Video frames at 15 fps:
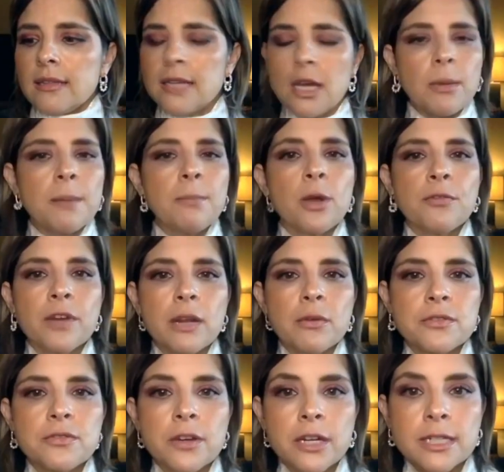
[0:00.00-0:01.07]
tell my boyfriend I
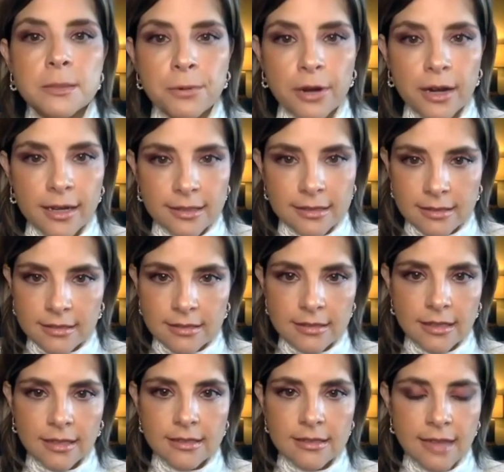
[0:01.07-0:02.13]
was very depressed
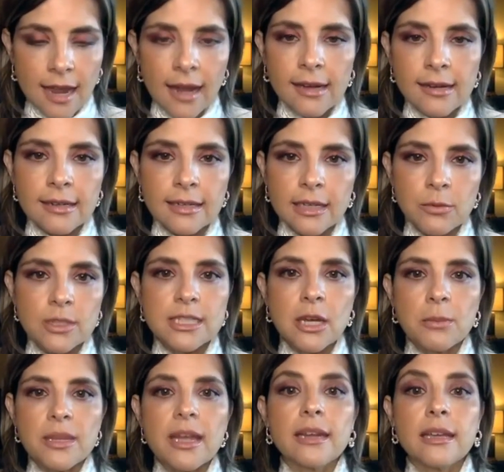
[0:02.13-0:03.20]
and sad. And he would
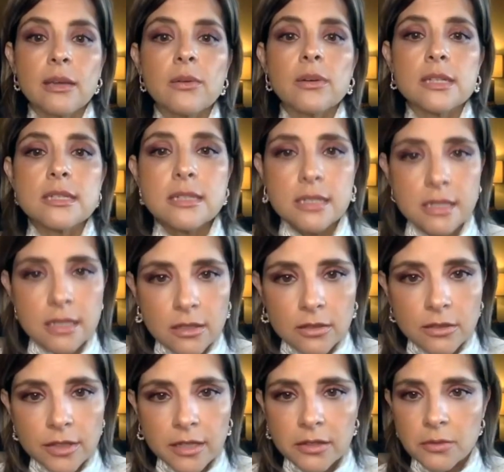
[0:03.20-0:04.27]
tell me that he was
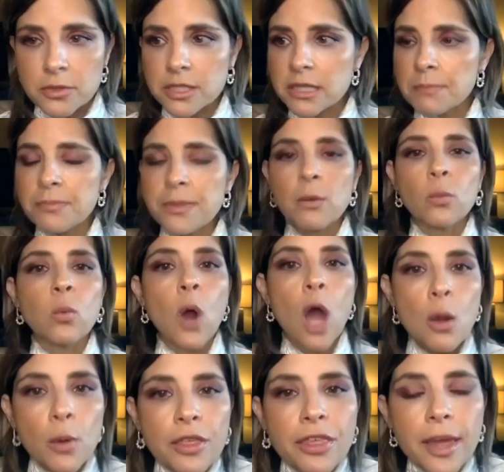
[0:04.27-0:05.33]
too, that there was something
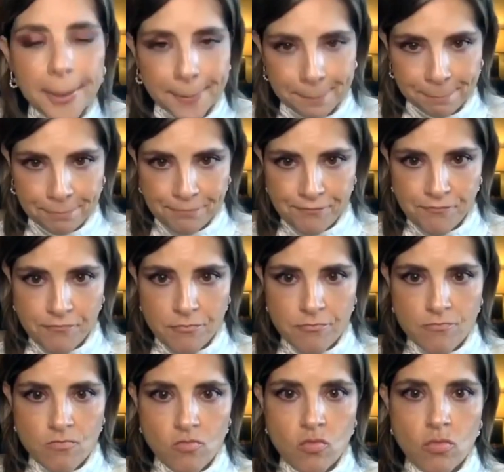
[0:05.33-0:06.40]
wrong with him.
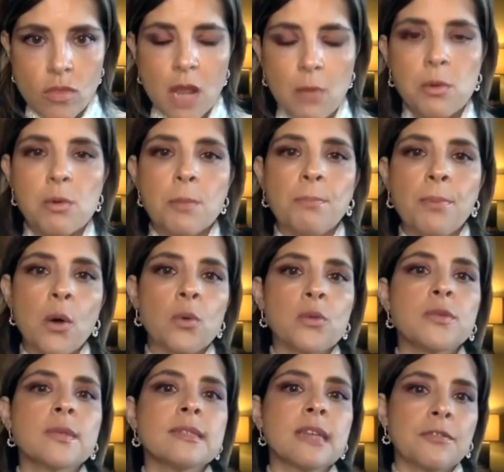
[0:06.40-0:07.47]
And we were both
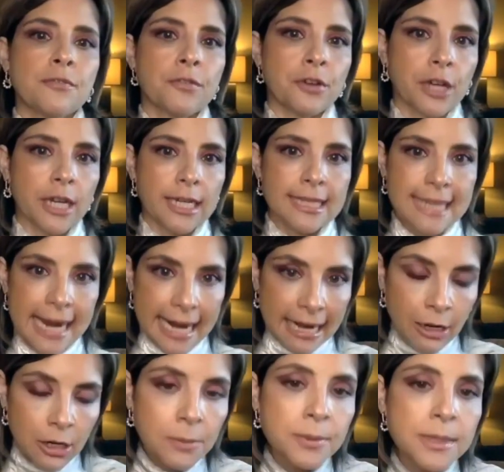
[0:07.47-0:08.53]
suffering
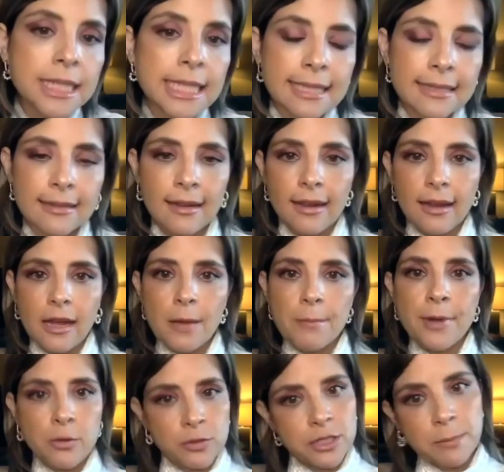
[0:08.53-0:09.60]
terribly
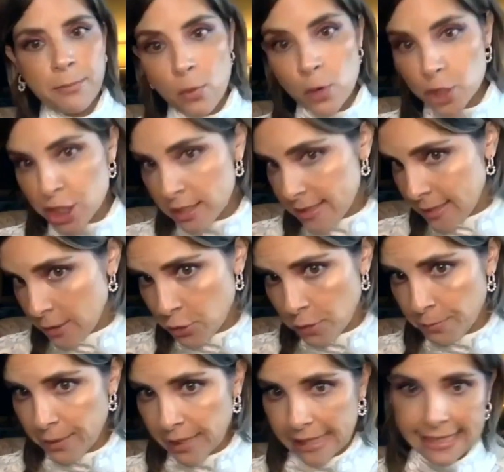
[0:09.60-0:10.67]
post-abortion
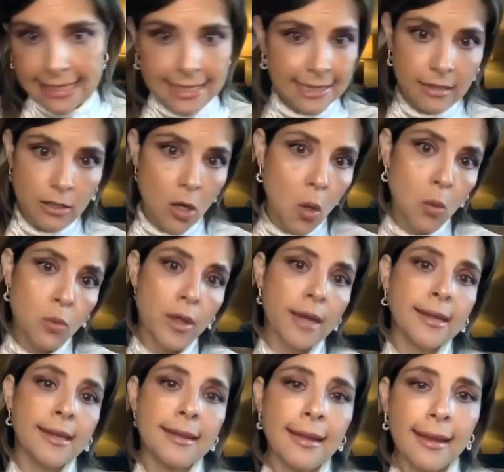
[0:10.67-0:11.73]
syndrome, but he didn't know
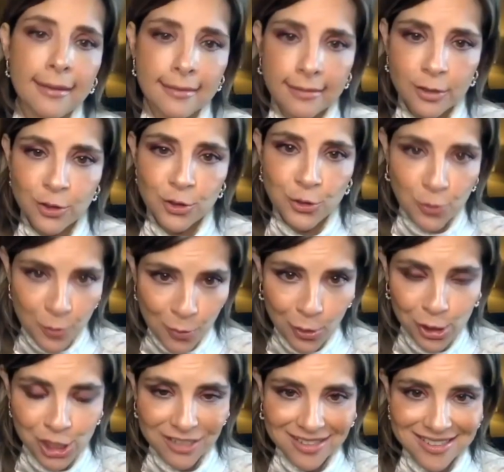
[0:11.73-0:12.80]
that he had two
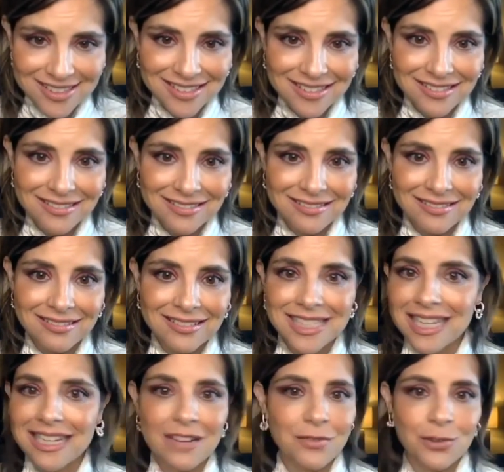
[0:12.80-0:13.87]
abortions
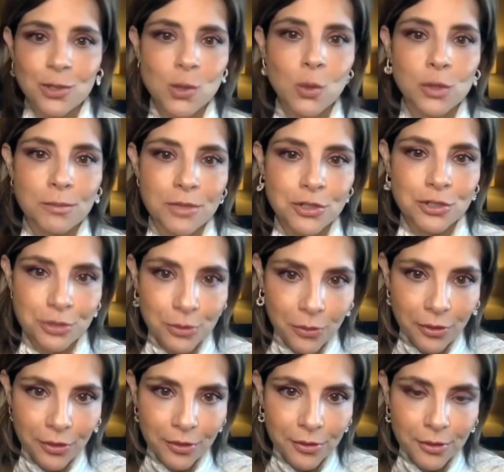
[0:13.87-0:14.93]
because I never told him the
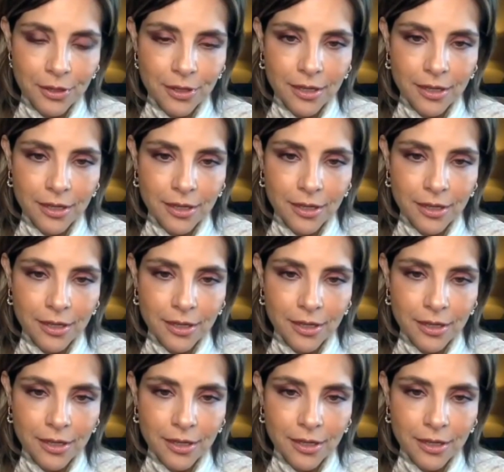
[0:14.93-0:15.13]
truth.